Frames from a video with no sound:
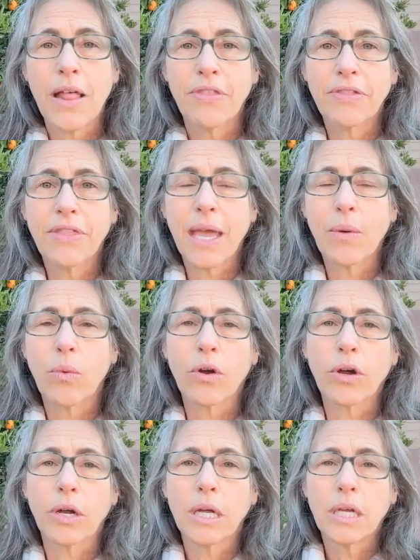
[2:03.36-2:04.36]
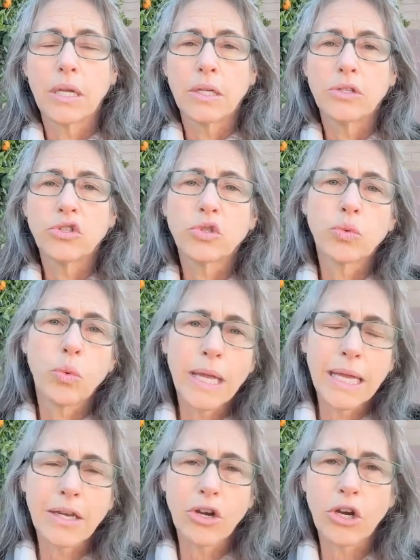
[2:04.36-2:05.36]
that they were
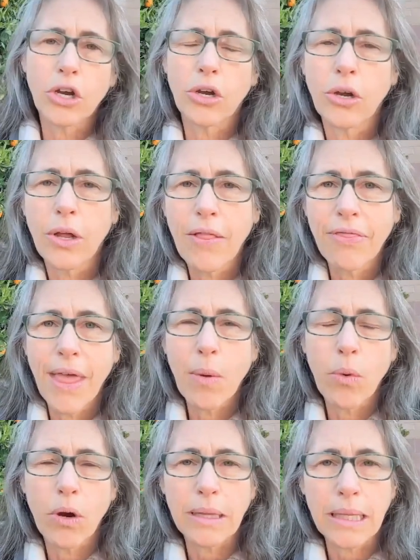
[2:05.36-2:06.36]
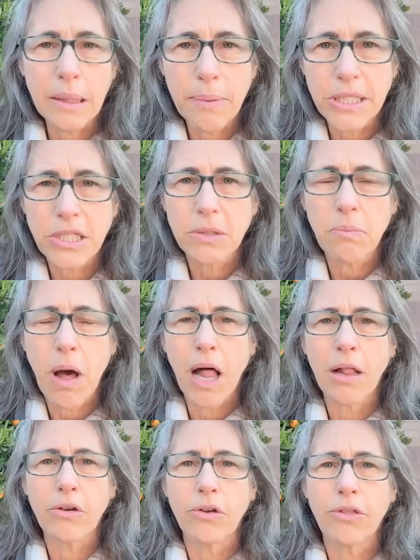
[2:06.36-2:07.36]
sweeter, they were a little bit
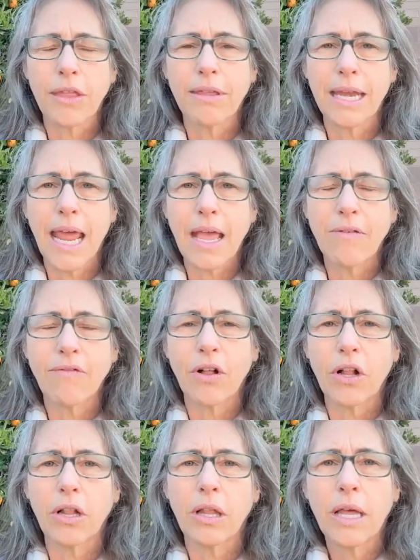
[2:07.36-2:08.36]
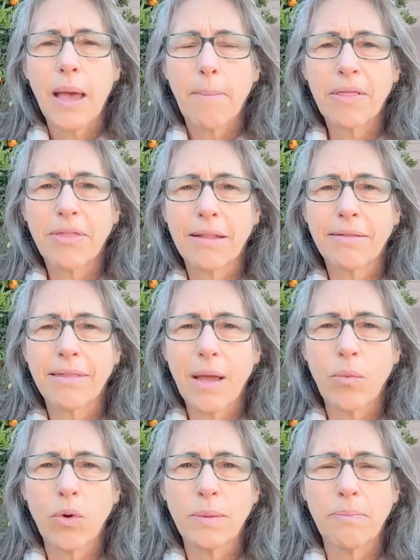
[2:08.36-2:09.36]
smaller than the navel, but that they
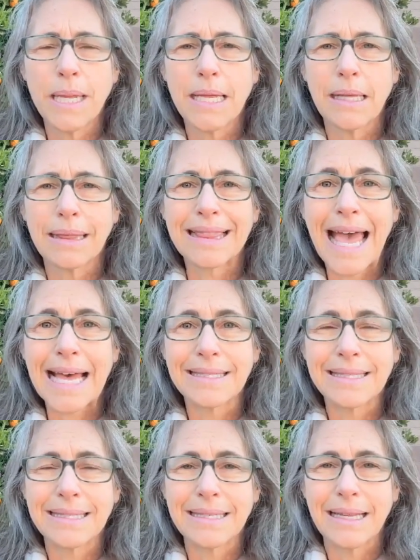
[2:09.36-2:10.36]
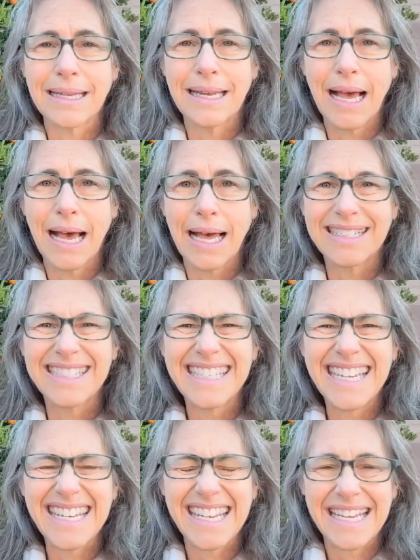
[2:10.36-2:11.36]
would be less
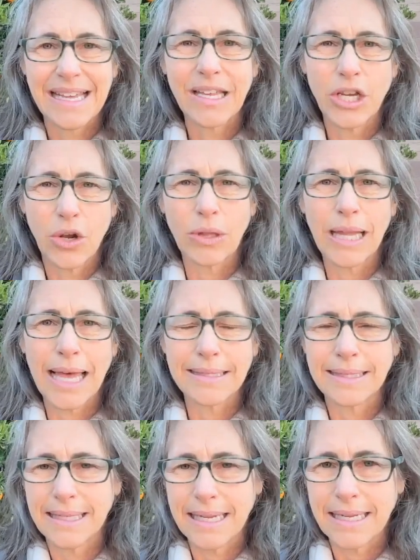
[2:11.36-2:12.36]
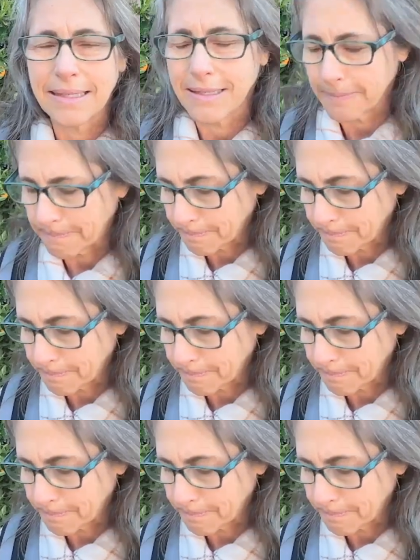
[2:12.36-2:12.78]
seedy, less seeds.